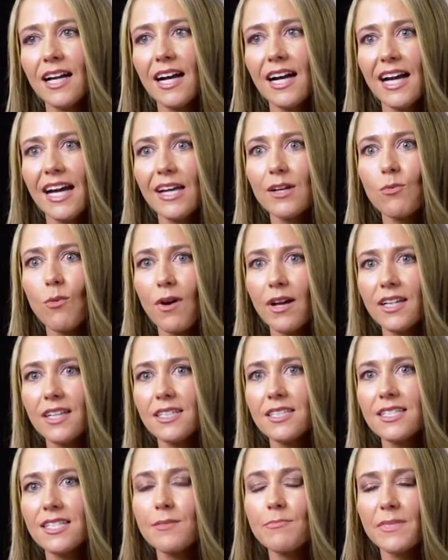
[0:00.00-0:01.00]
I
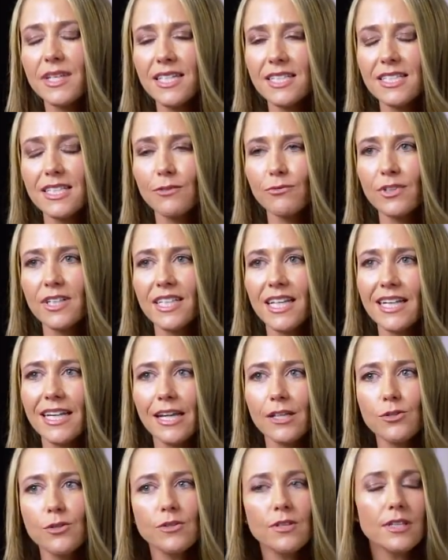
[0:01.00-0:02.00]
wanted something different and
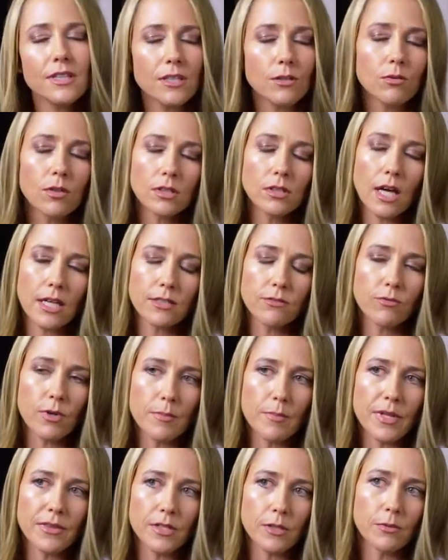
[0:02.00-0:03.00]
I knew that there were a lot of
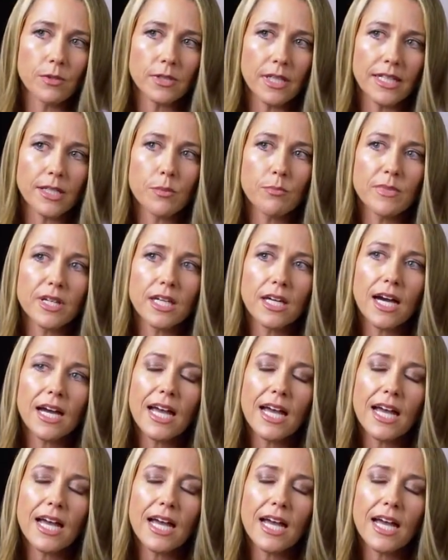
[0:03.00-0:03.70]
women that were like me.